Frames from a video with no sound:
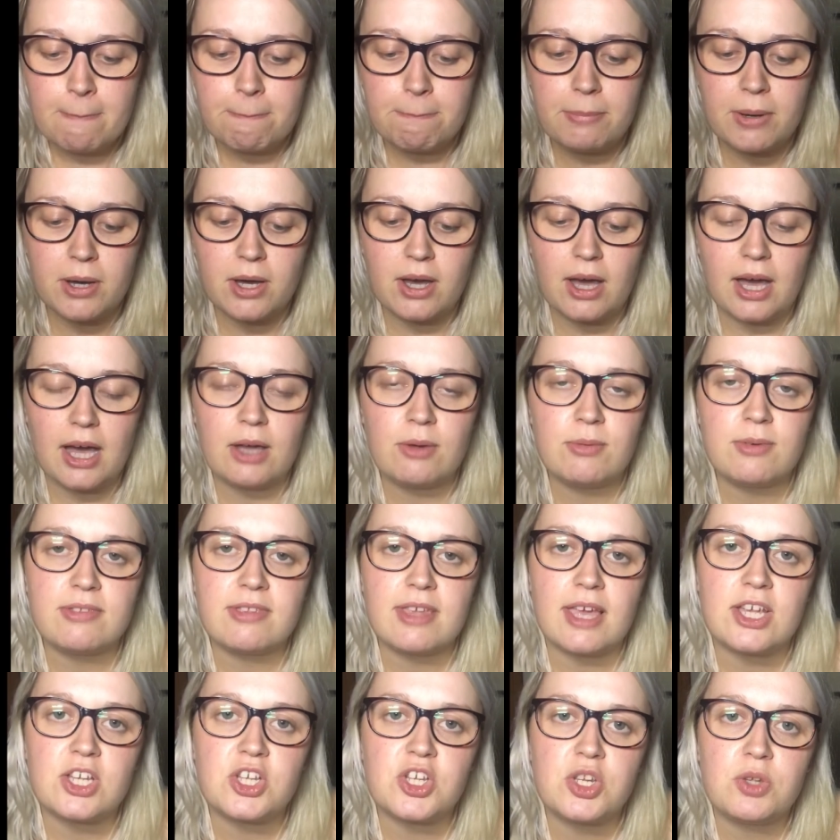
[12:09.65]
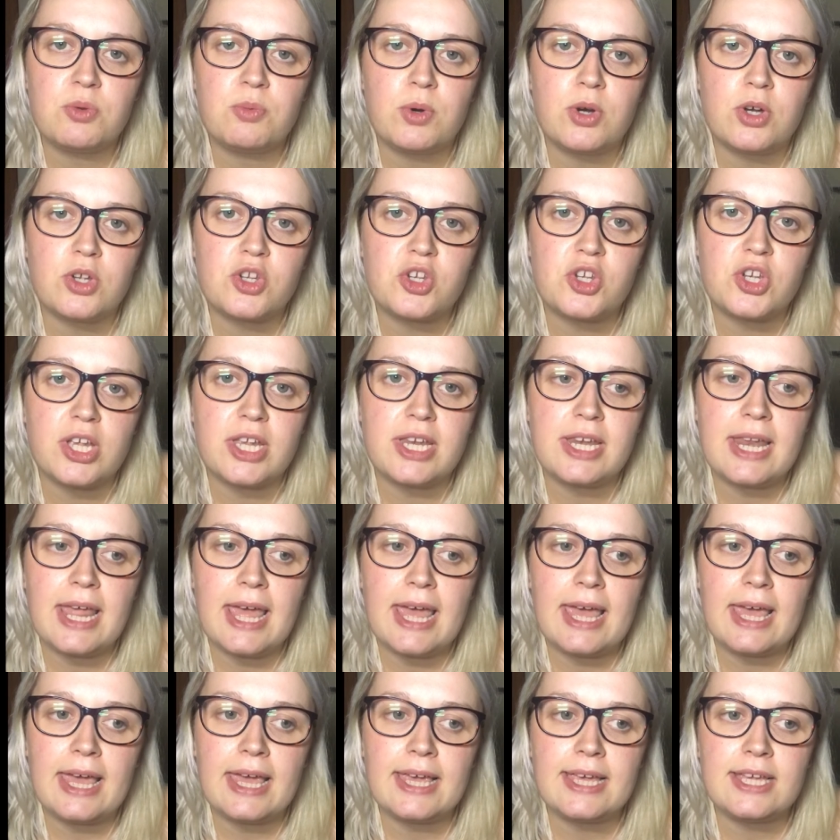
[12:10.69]
But I was actually watching
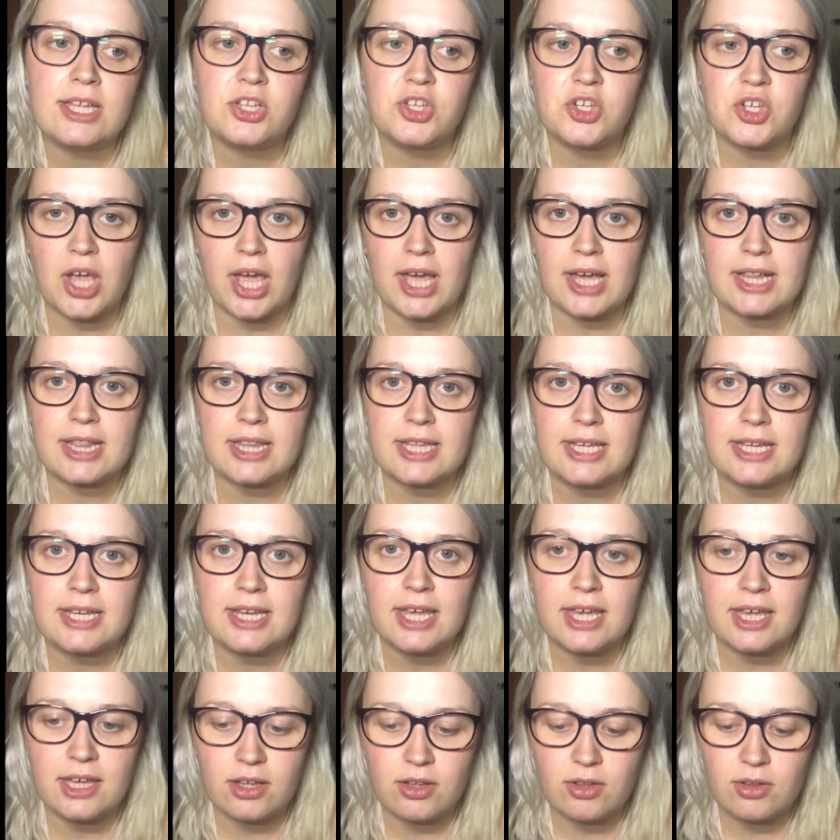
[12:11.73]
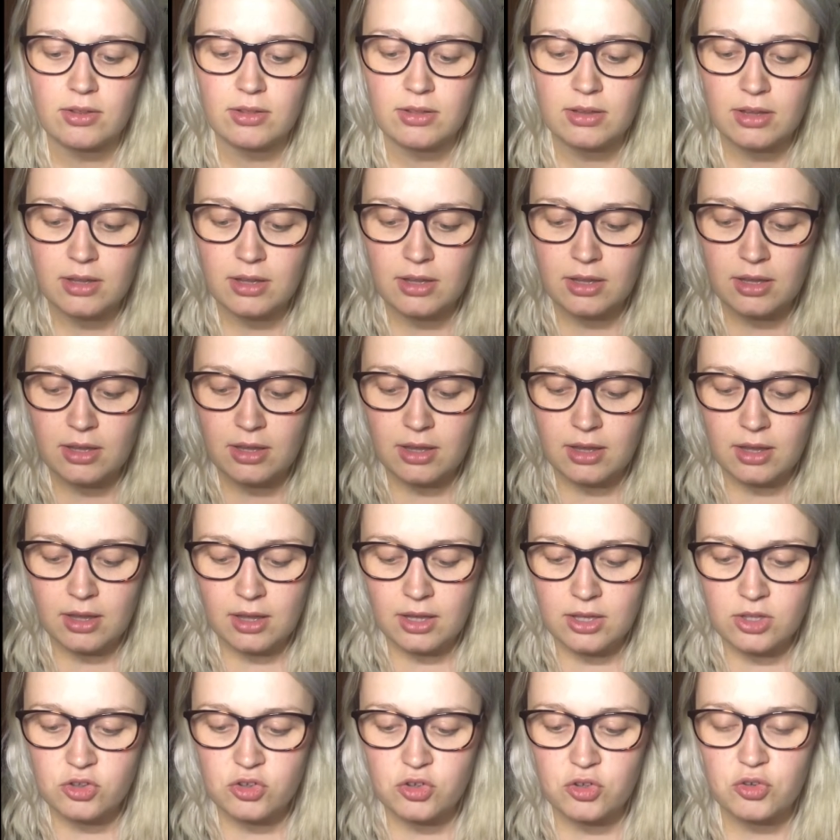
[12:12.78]
a Jaclyn Hill
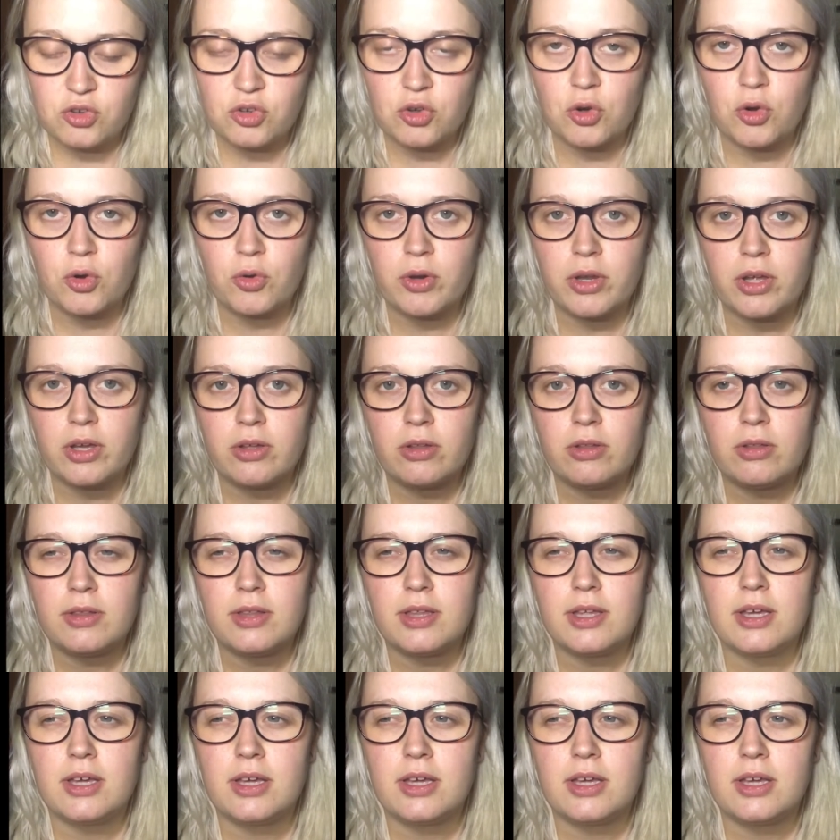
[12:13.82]
tutorial